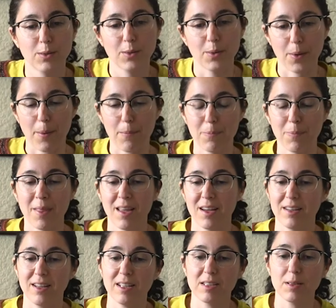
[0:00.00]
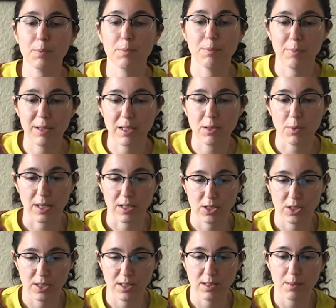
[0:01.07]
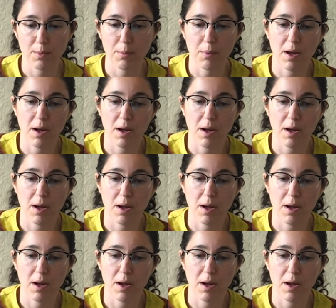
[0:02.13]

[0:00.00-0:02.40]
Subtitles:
Okay, that's a big question.